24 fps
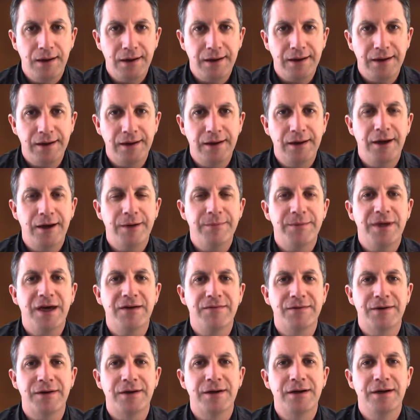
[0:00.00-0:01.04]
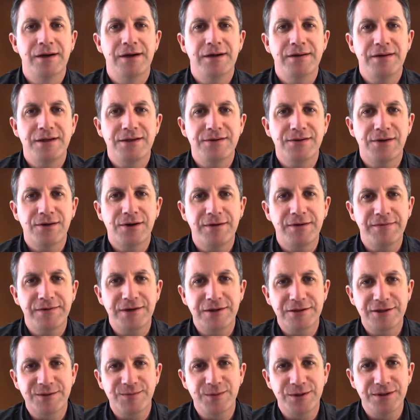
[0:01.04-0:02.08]
Hi, I'm Gavin, and these are the Coffee
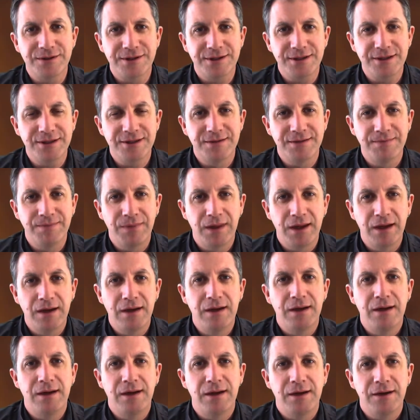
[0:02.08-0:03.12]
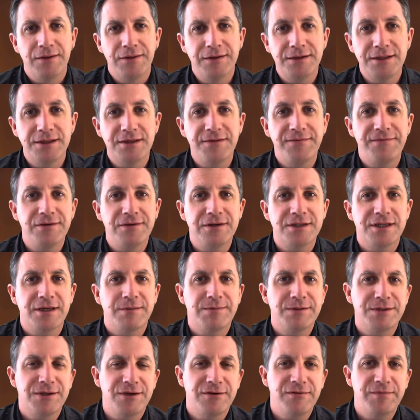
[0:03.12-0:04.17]
Conspiracies. This is the first
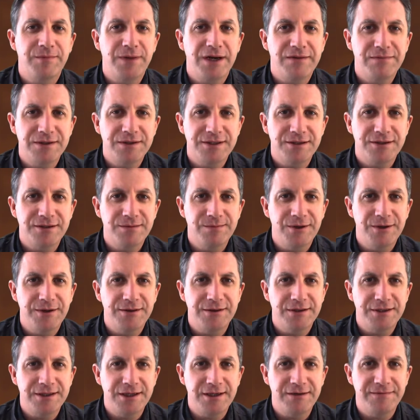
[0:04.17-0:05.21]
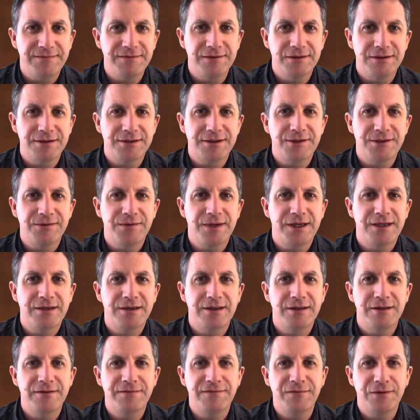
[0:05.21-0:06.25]
episode of my visit to Merthyr Tydfil,
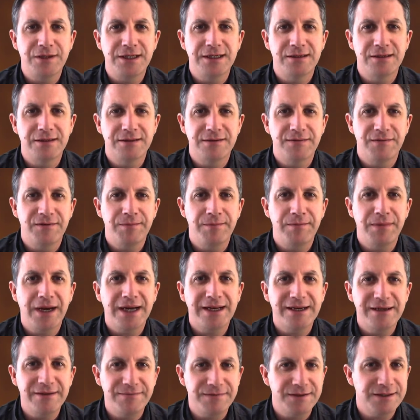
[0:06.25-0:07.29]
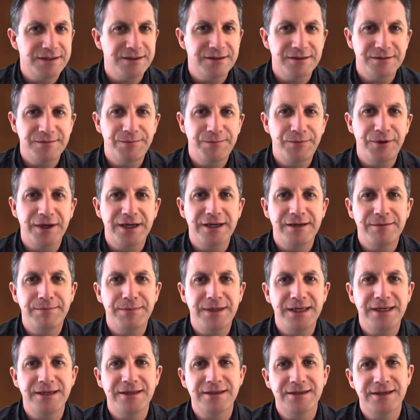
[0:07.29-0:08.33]
situated in the foothills of the magnificent Brecon
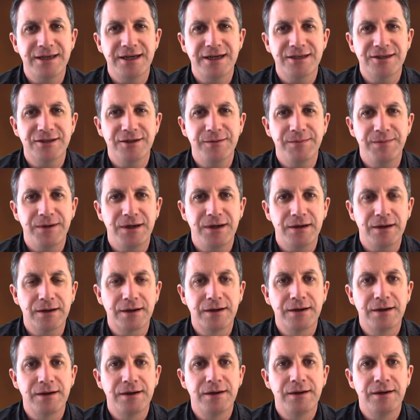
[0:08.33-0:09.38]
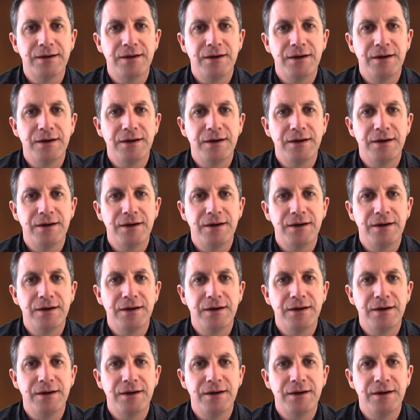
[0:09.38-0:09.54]
Beacons National Park.